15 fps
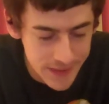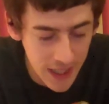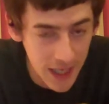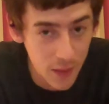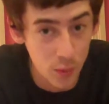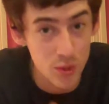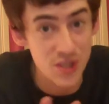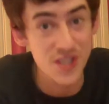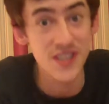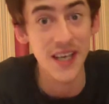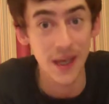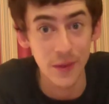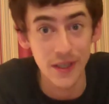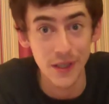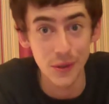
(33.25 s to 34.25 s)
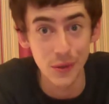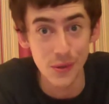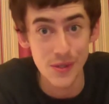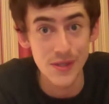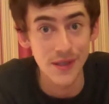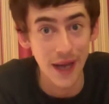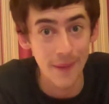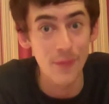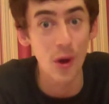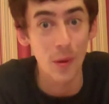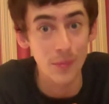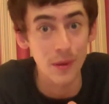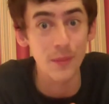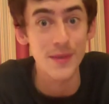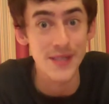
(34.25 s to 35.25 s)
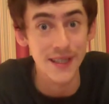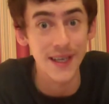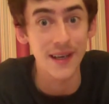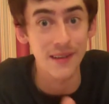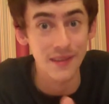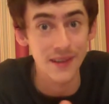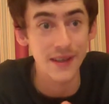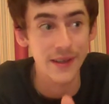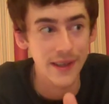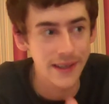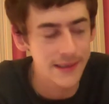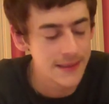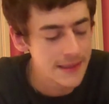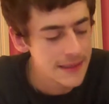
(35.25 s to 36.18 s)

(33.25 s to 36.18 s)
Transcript: We'll see how it goes. I'm not promising anything, okay?